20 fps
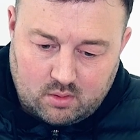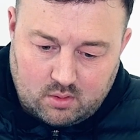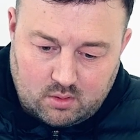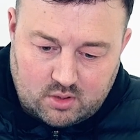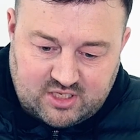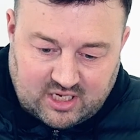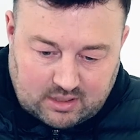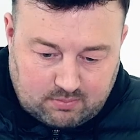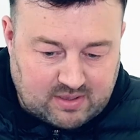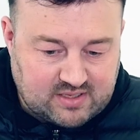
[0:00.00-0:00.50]

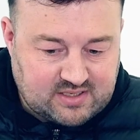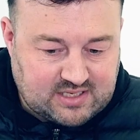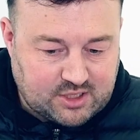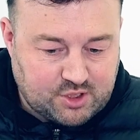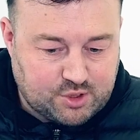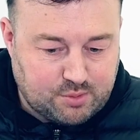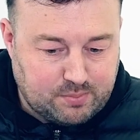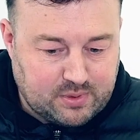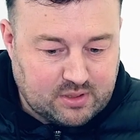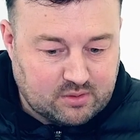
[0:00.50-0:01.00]

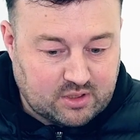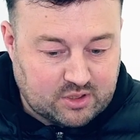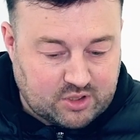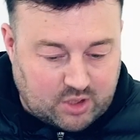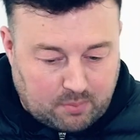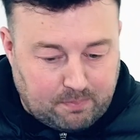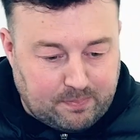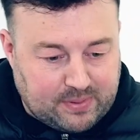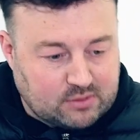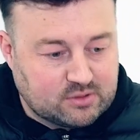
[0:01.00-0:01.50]
segmentation builder.
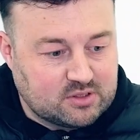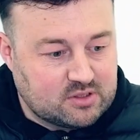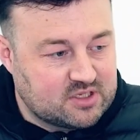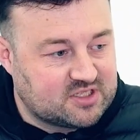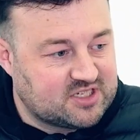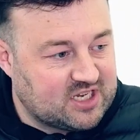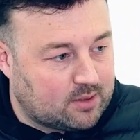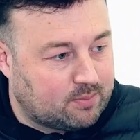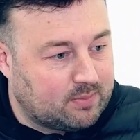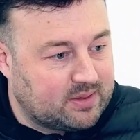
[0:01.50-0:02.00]
So building
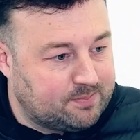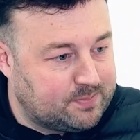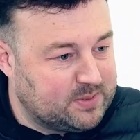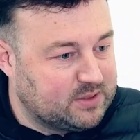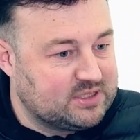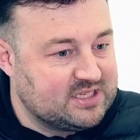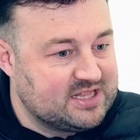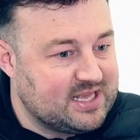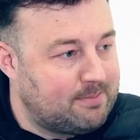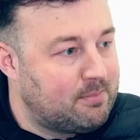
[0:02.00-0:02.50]

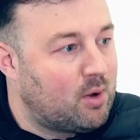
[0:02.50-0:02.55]
that